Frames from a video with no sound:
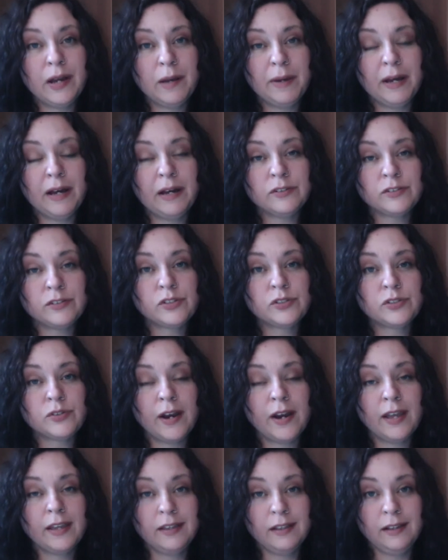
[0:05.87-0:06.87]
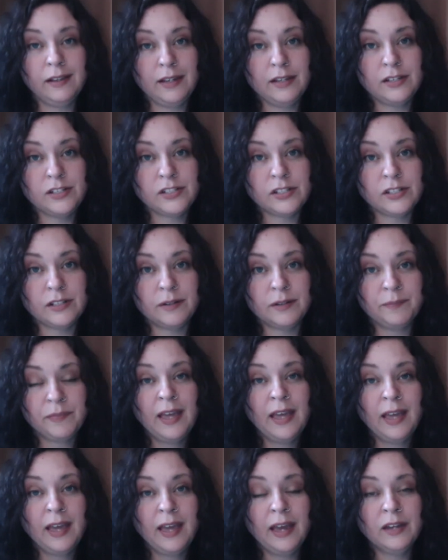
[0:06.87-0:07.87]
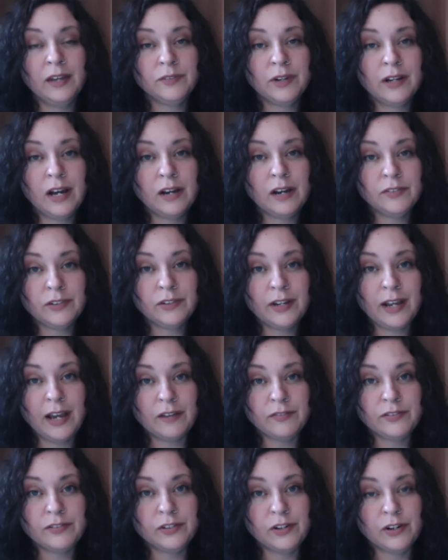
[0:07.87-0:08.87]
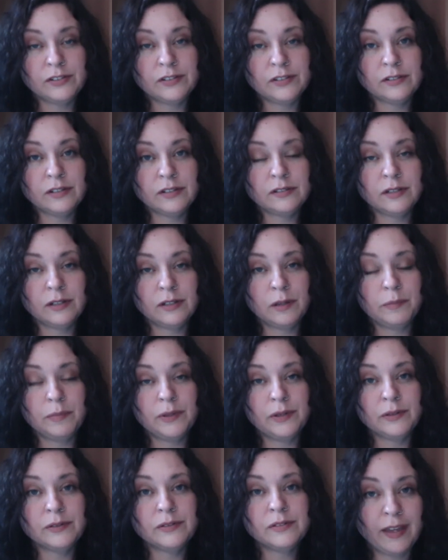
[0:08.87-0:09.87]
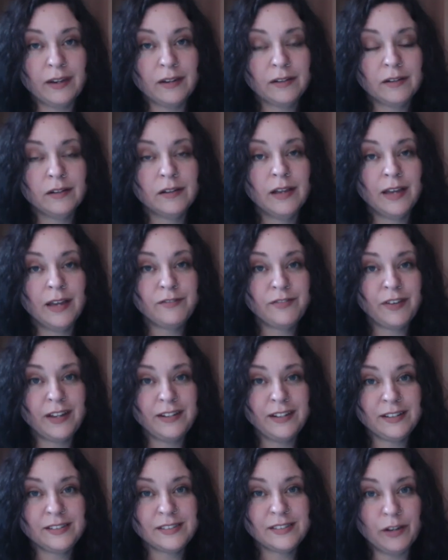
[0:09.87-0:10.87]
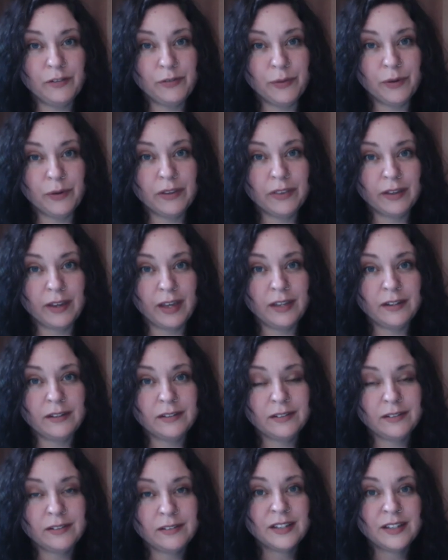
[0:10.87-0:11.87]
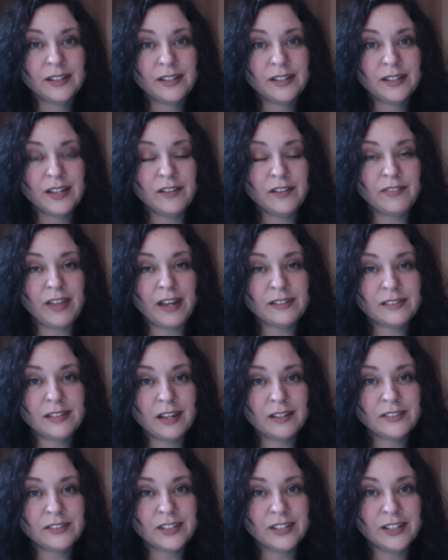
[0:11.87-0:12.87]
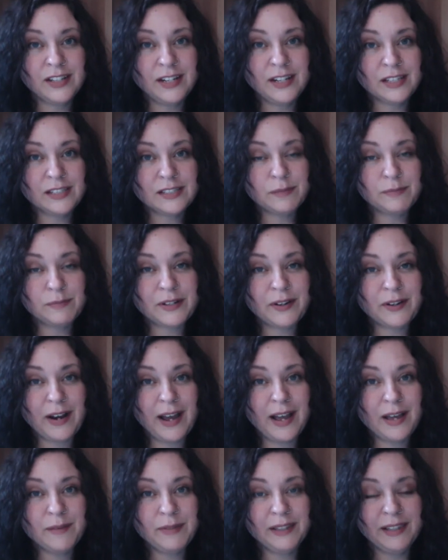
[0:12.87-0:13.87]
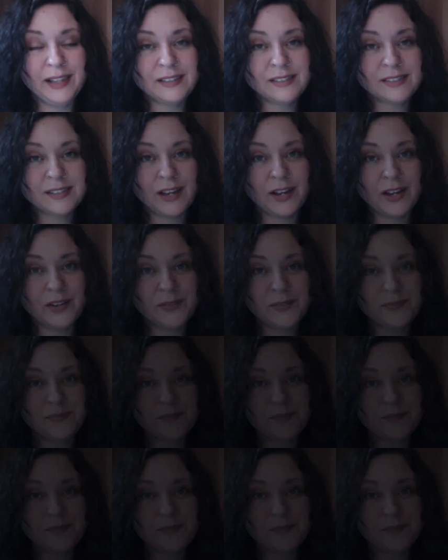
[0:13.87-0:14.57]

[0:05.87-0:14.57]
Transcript: about triangulation and recovery after narcissistic abuse and finding self-worth again. If that sounds good, hit subscribe and let's go.